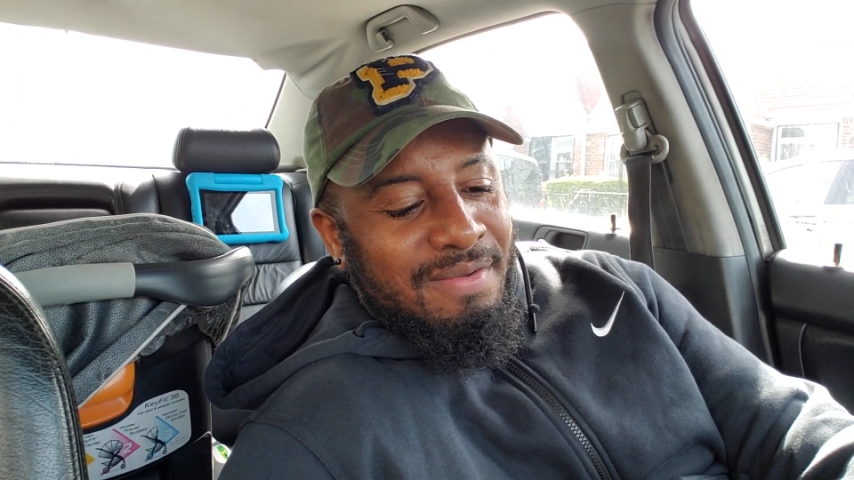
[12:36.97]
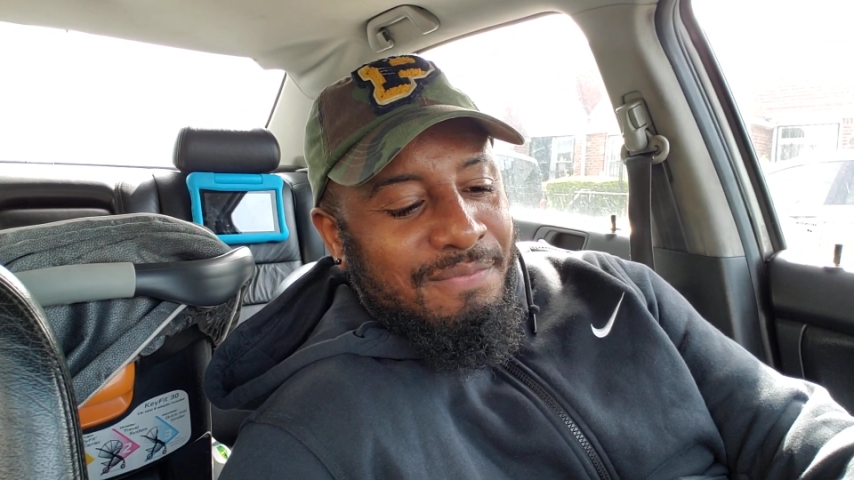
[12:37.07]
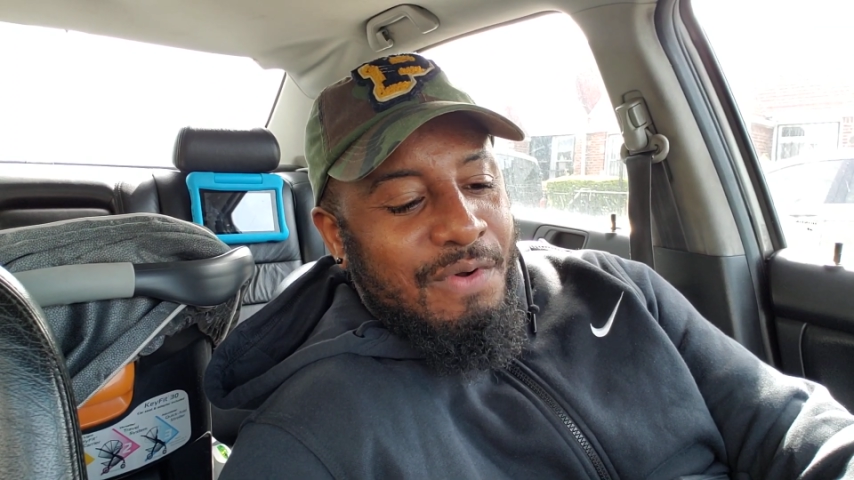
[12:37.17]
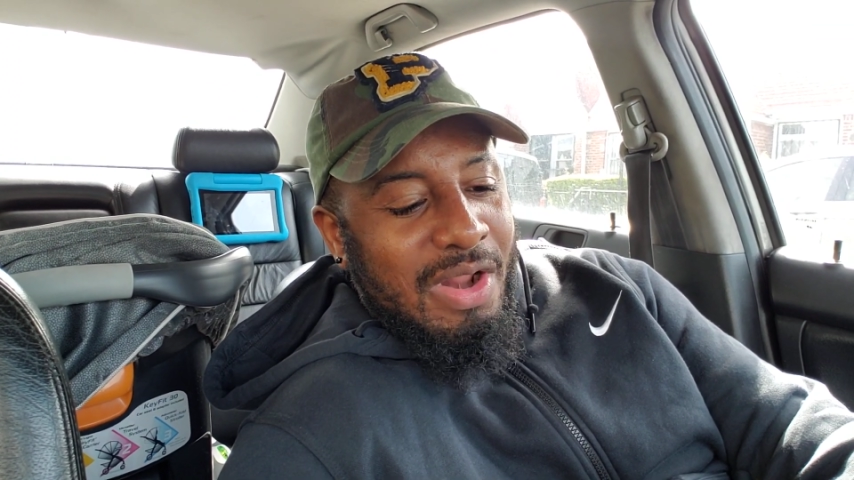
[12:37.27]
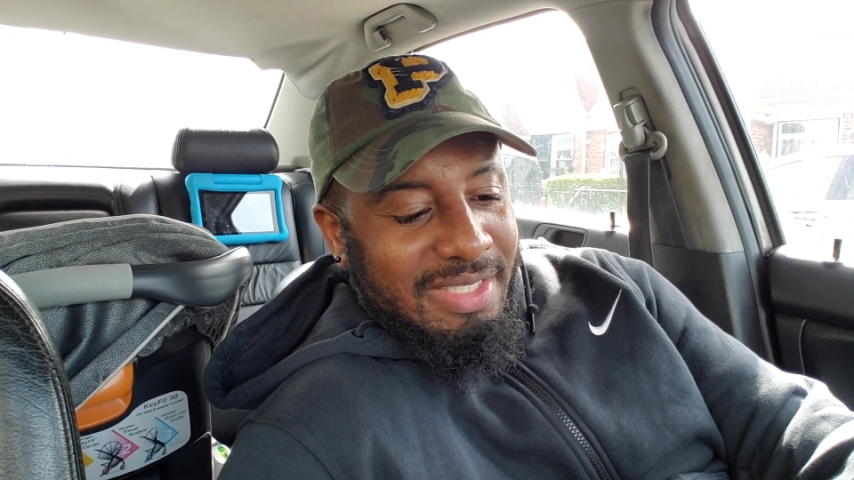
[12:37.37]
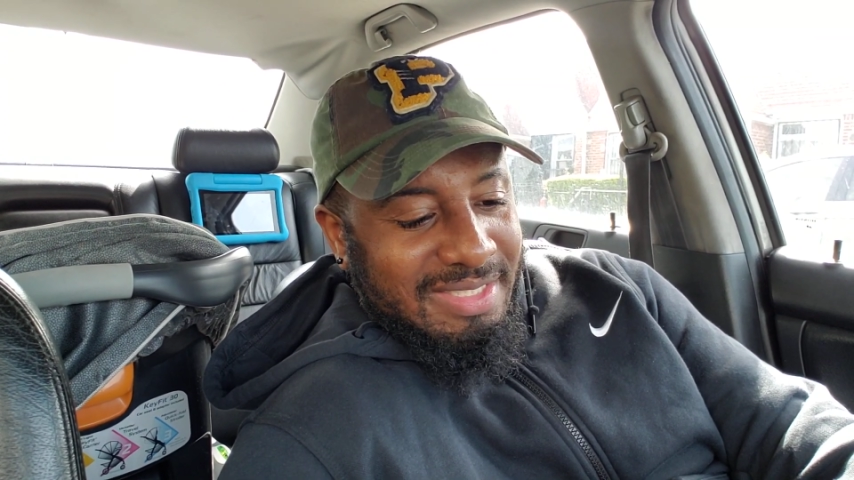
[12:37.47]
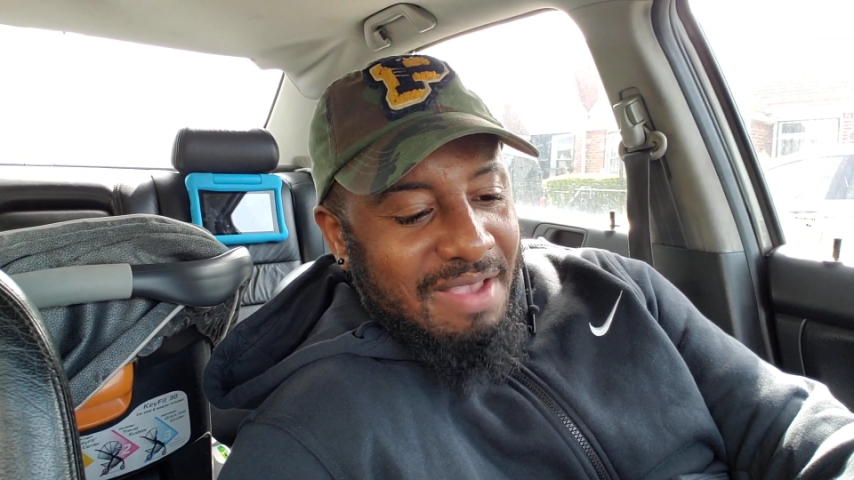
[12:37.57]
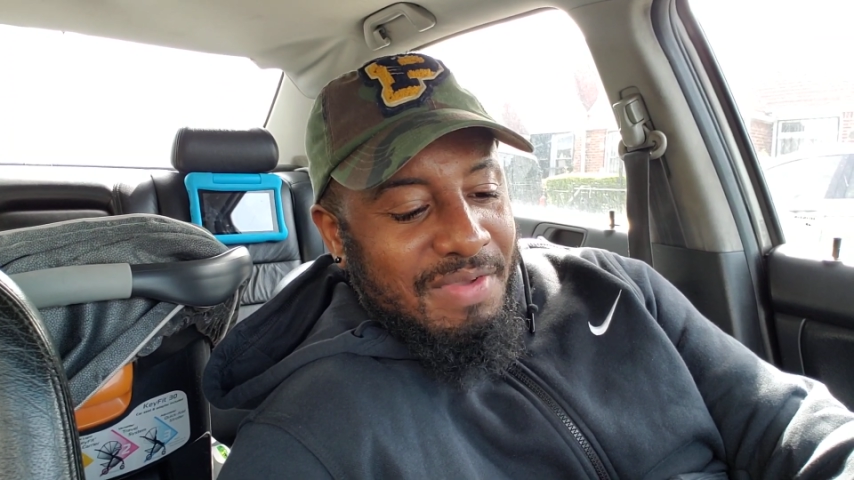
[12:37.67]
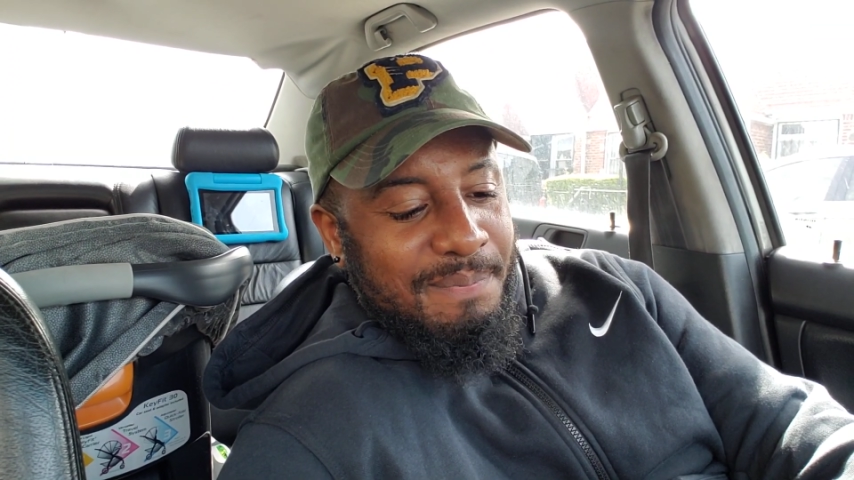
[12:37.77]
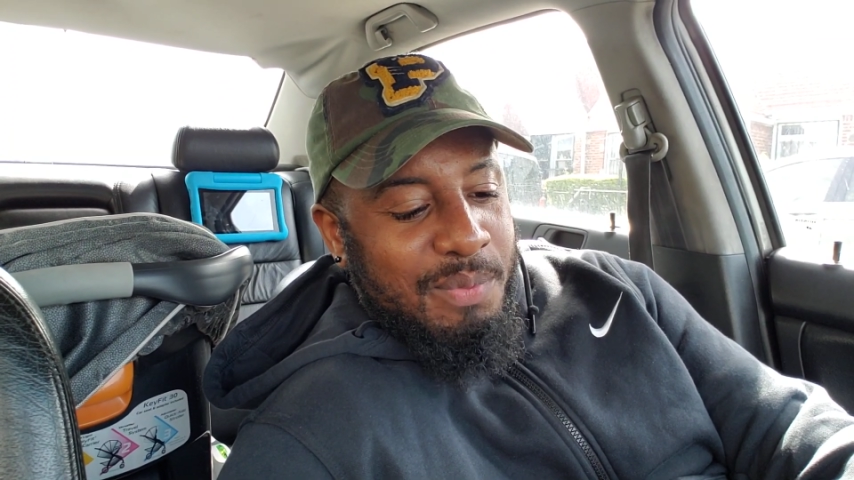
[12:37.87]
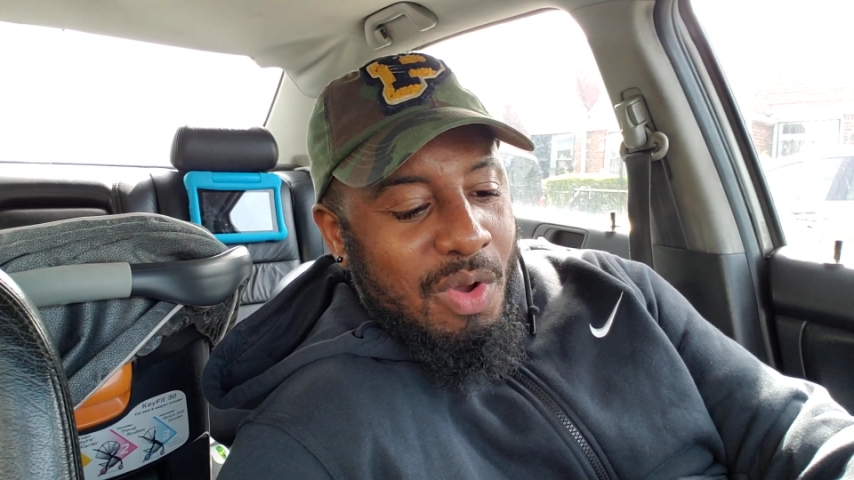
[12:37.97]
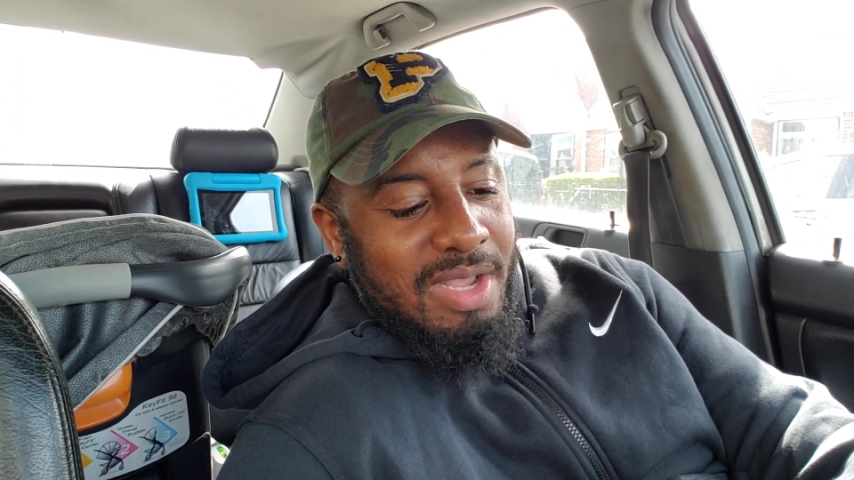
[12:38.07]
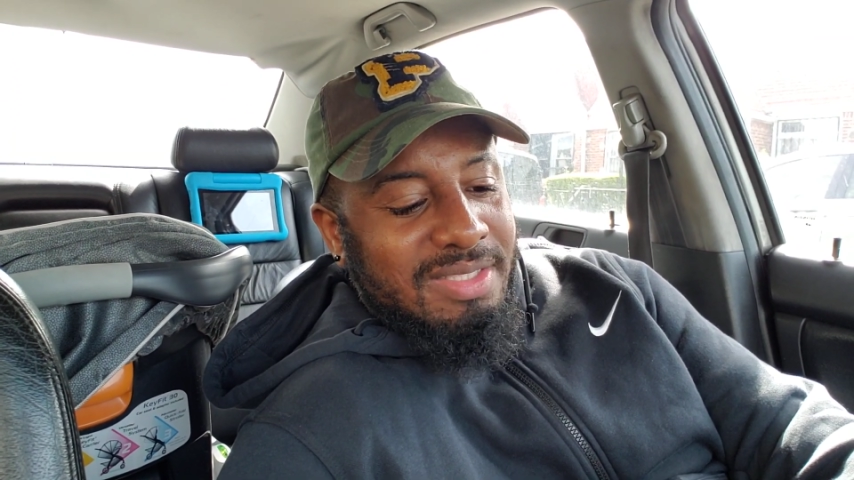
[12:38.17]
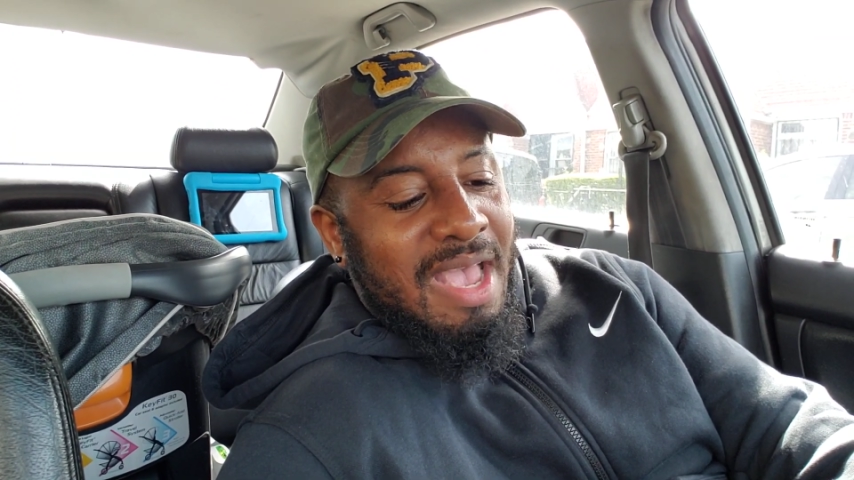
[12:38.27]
47 points